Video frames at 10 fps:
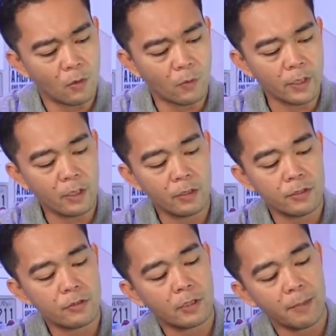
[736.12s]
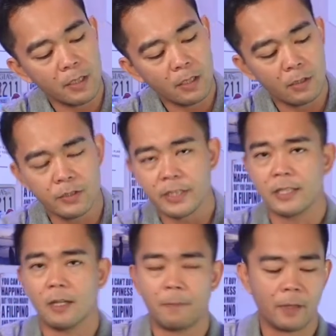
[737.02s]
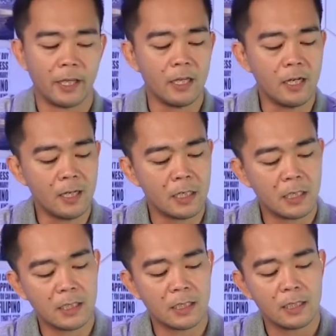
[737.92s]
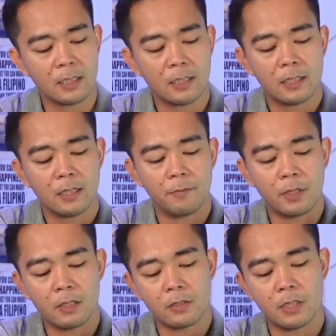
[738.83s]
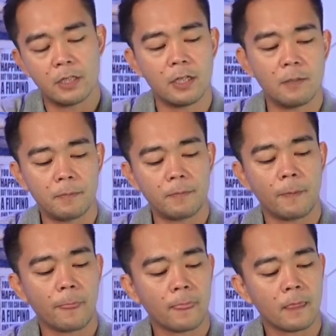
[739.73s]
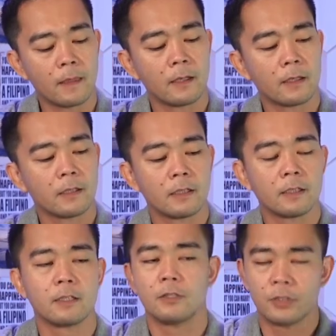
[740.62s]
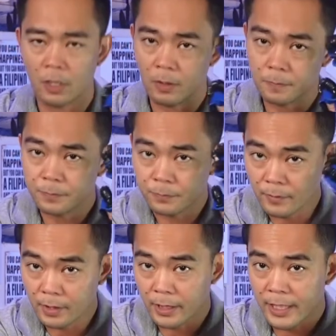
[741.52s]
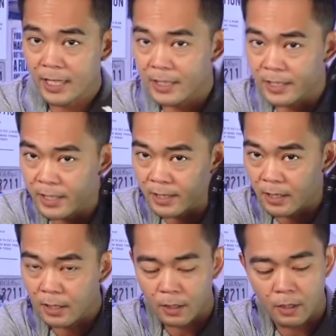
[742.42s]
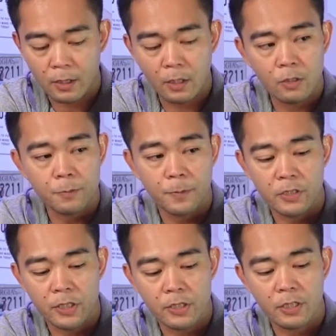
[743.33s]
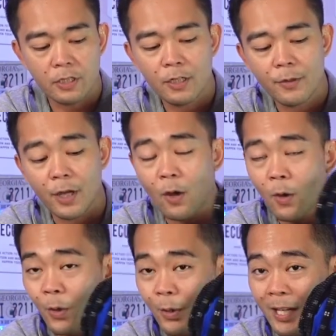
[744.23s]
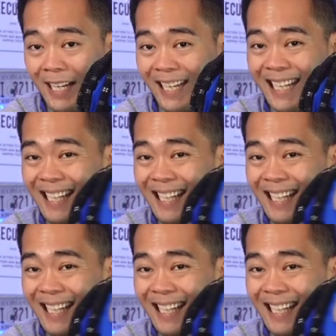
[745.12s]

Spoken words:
we're going to, let me close this up again. Let me close it up. So again, this is the closed position. The only